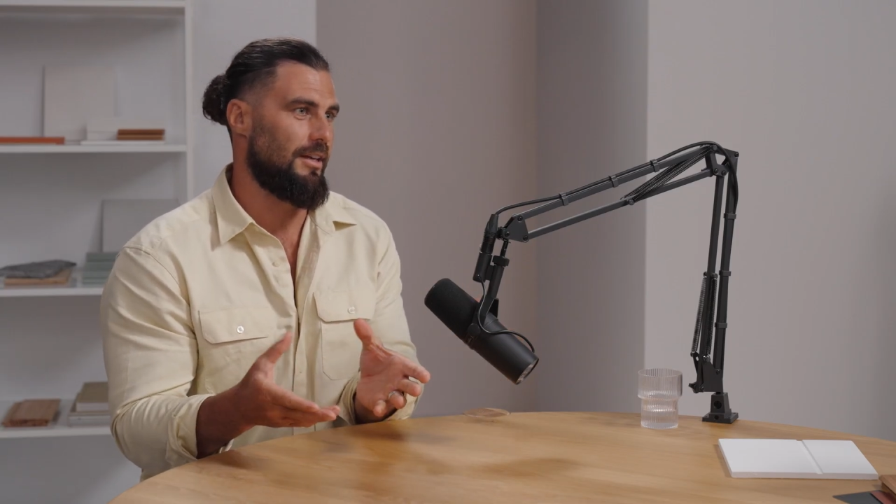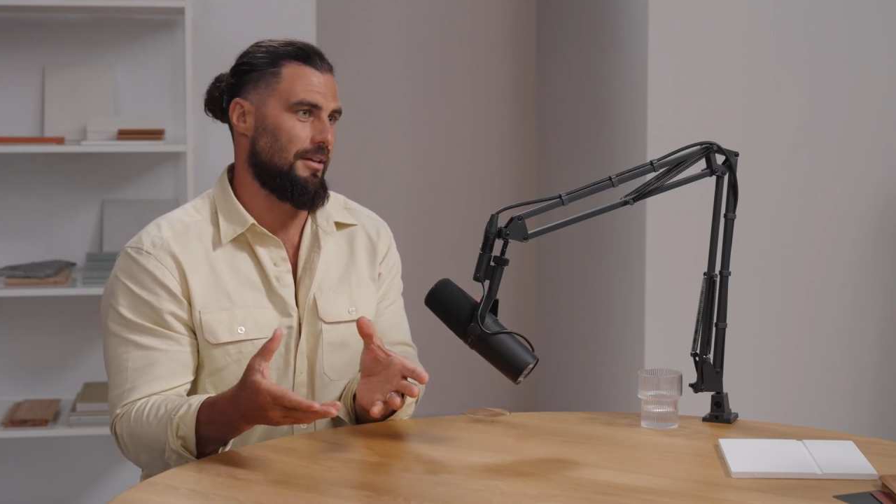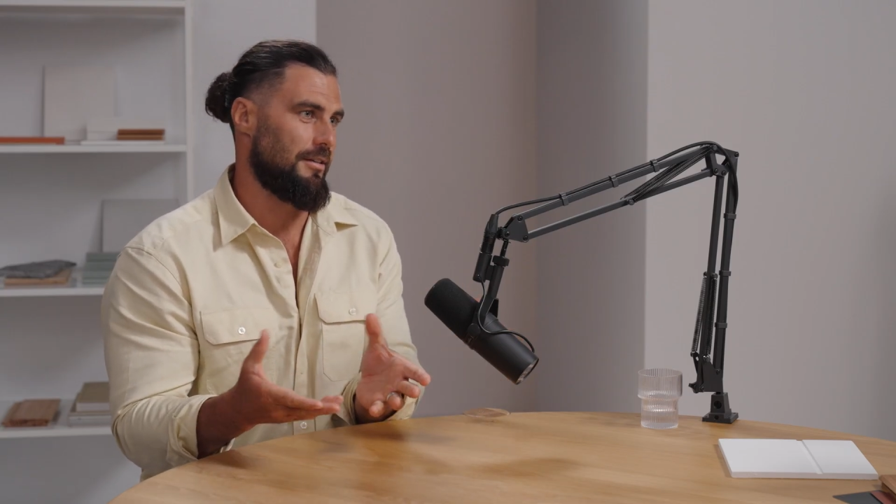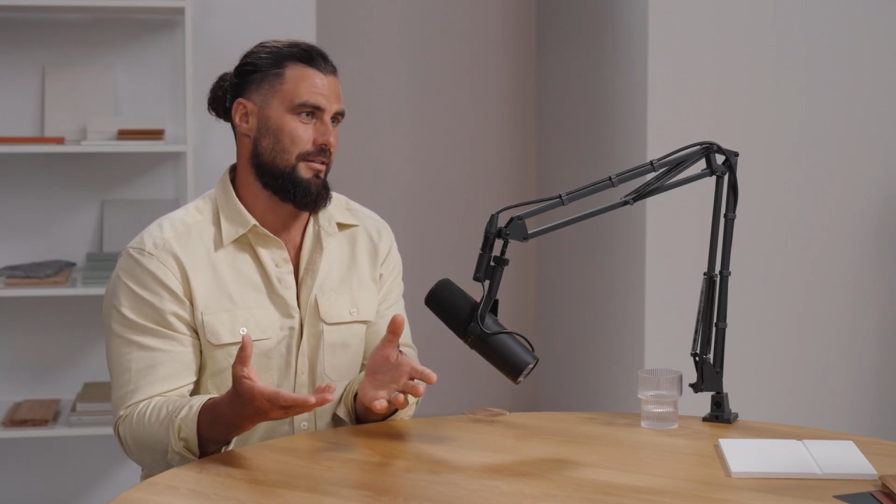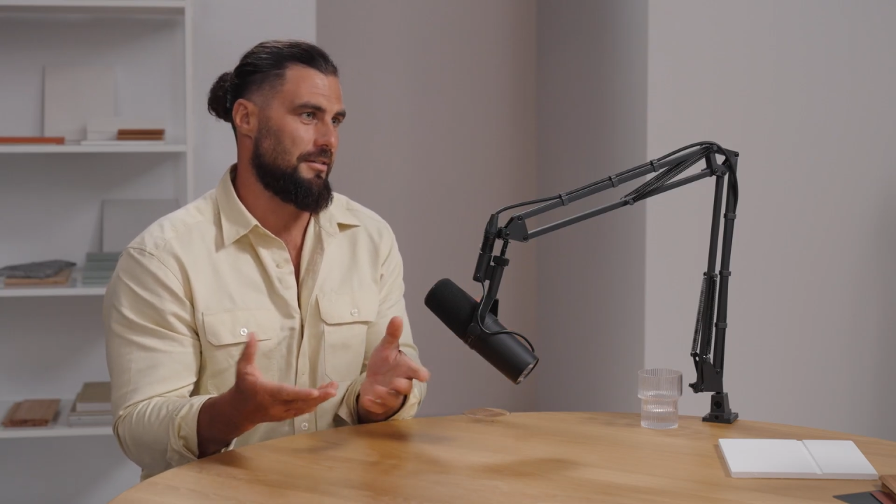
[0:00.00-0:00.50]

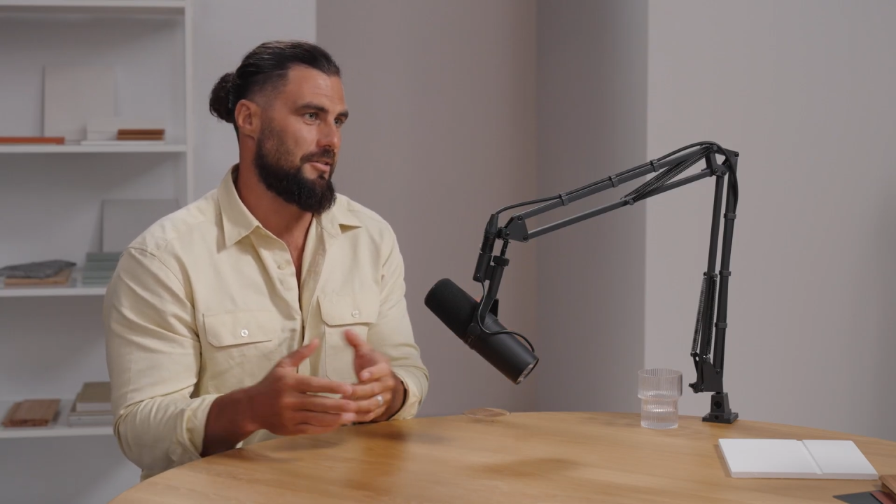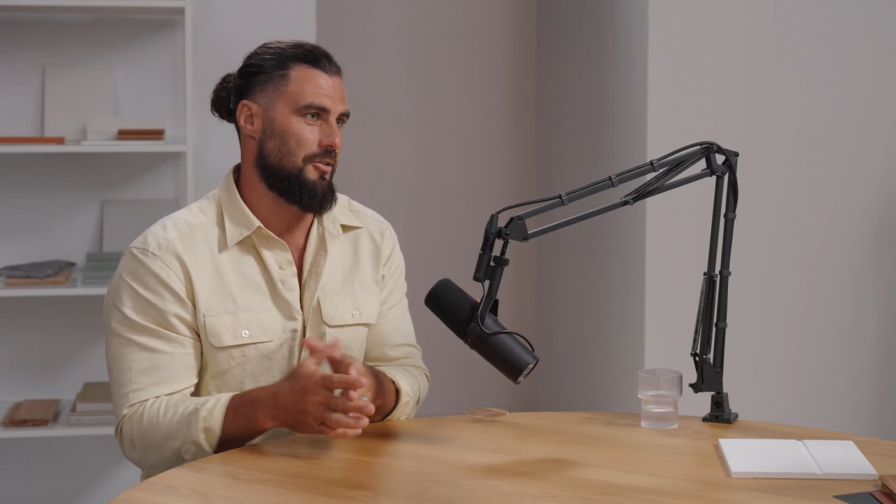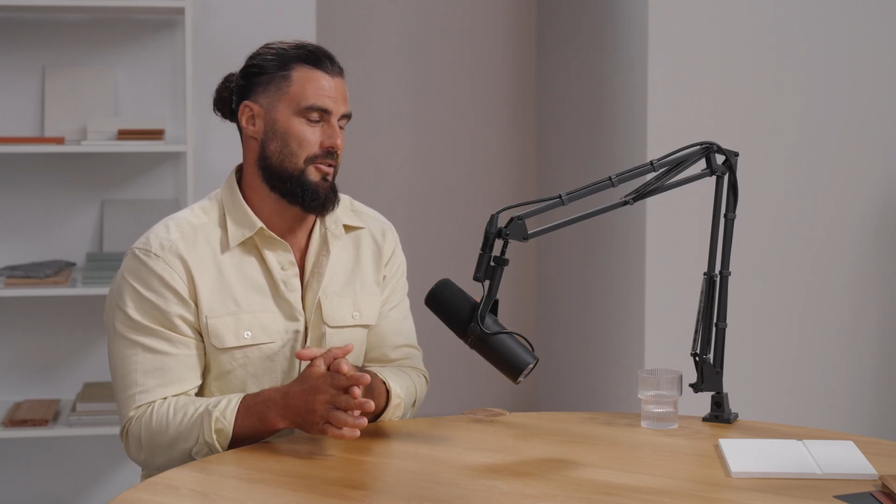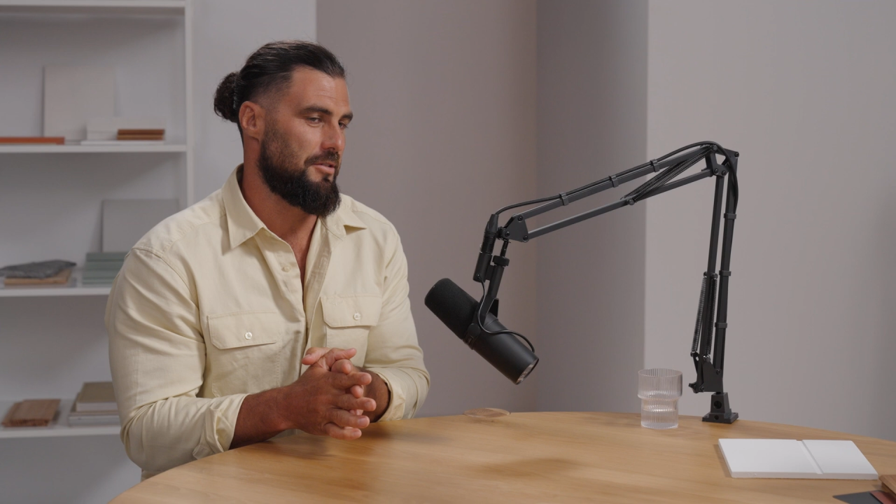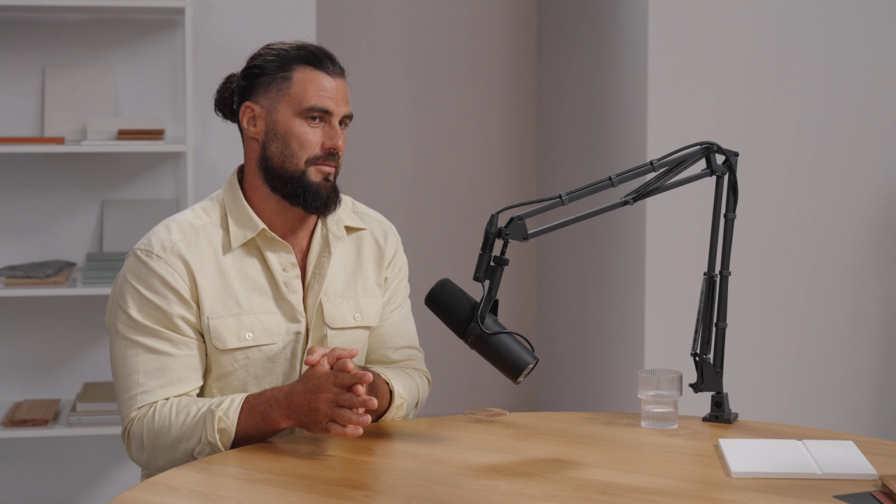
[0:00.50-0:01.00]
Yeah,
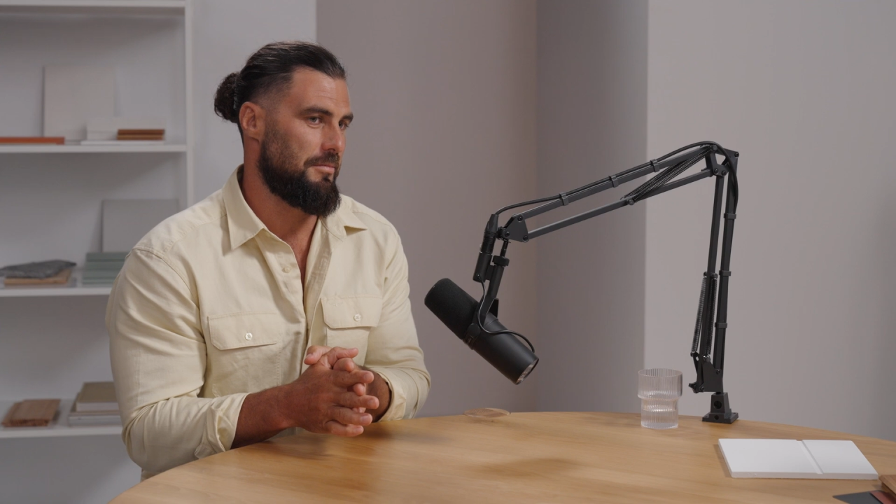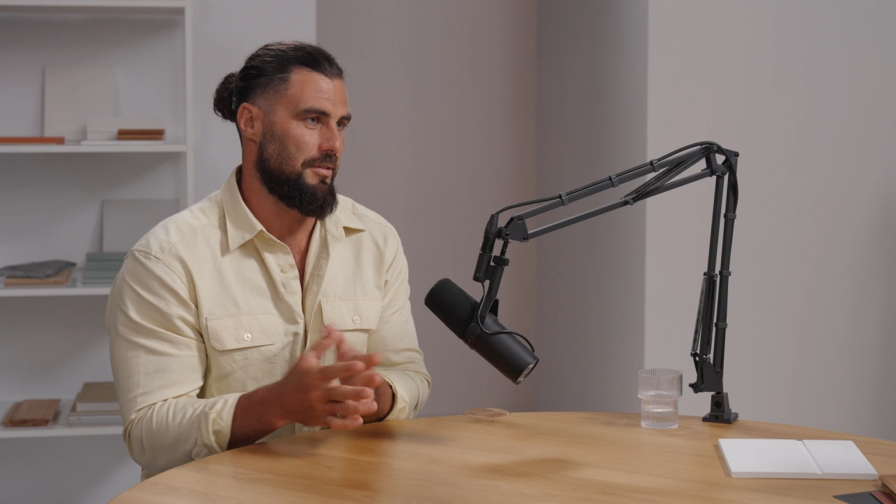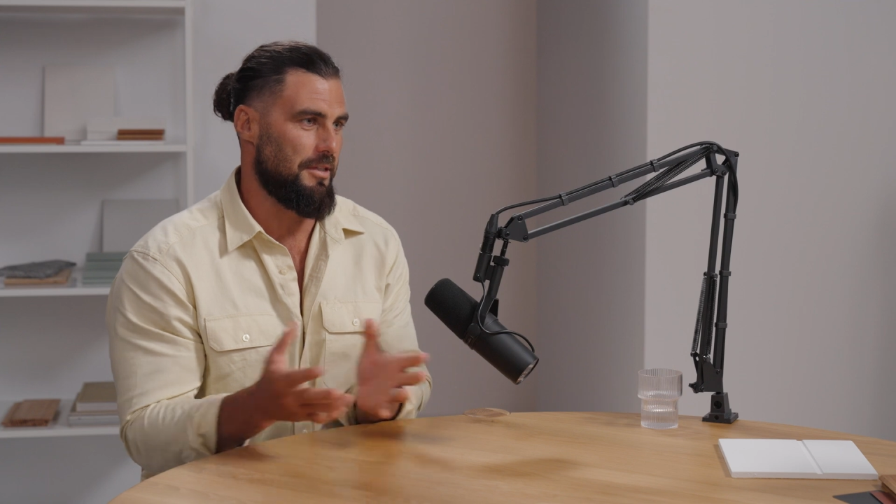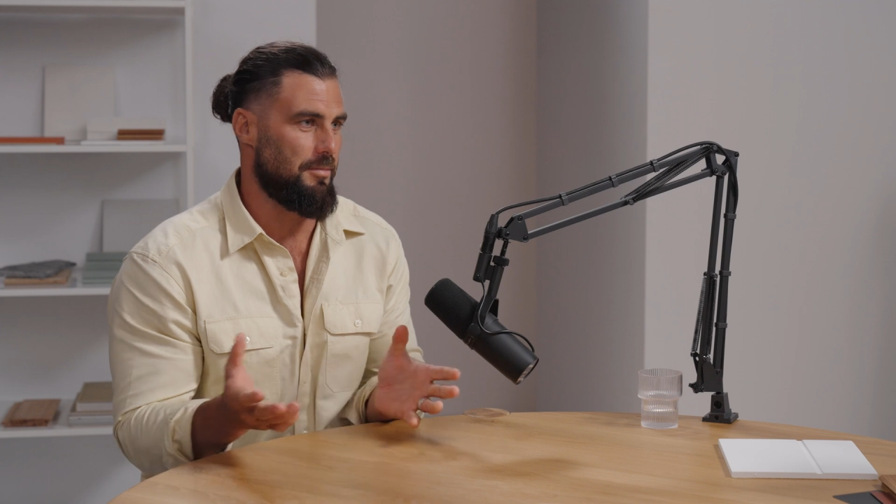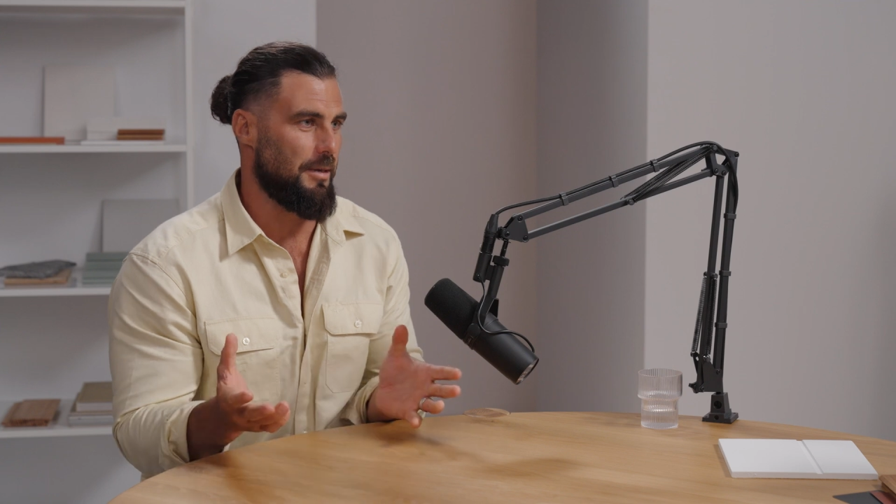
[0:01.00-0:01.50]
so it's
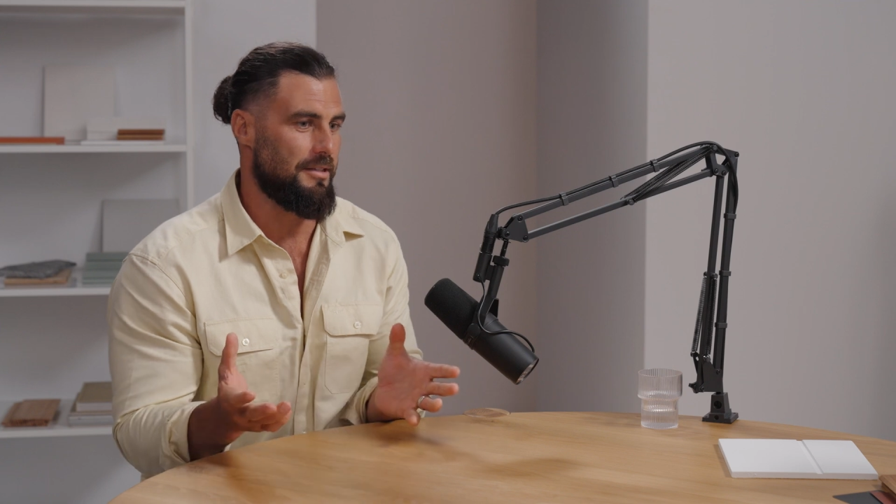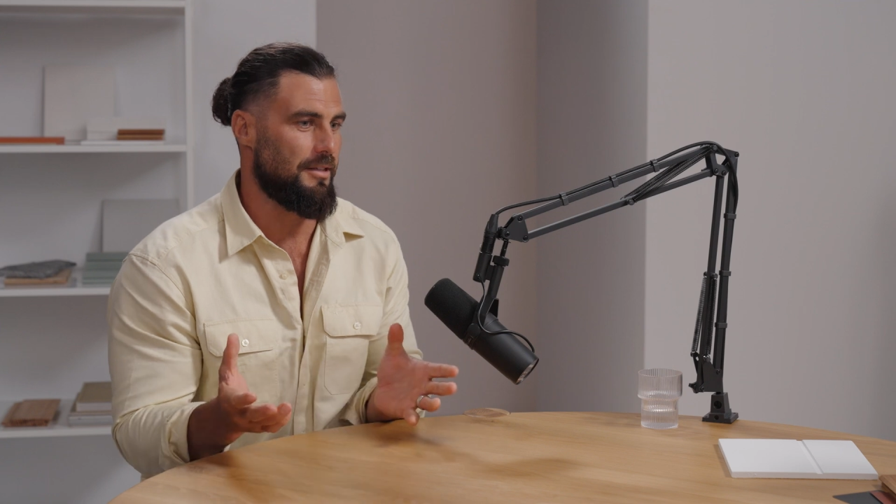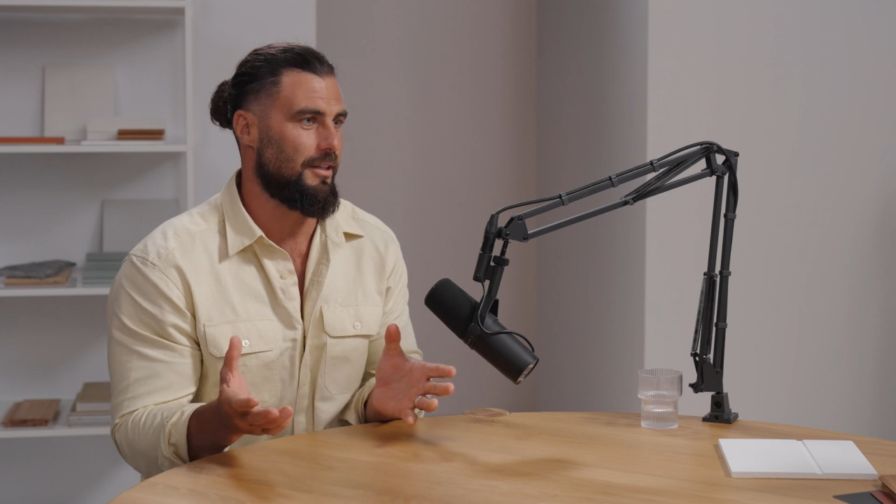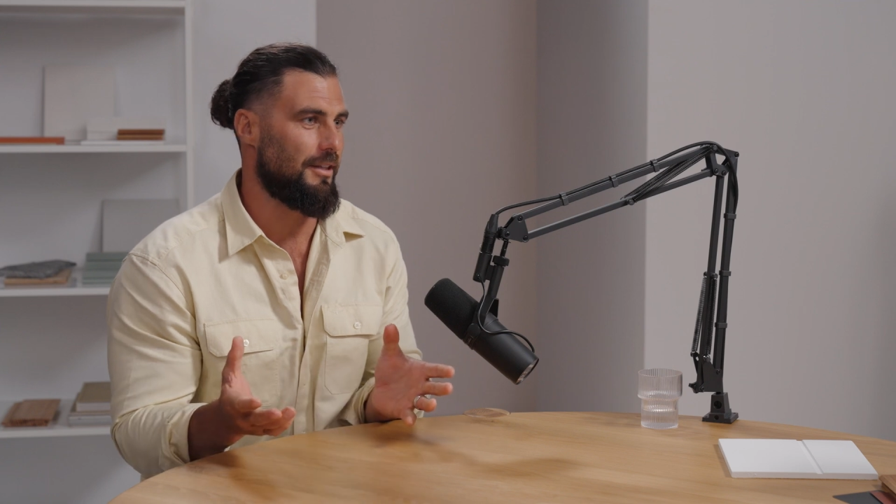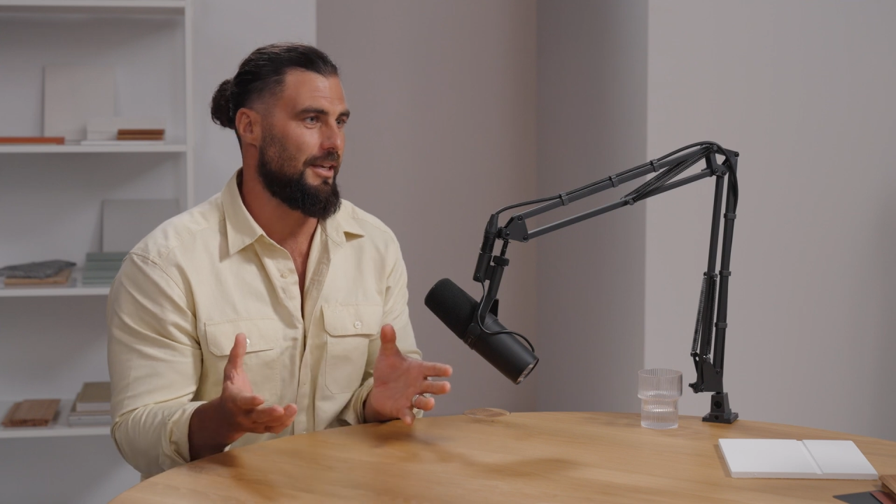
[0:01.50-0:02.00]
basically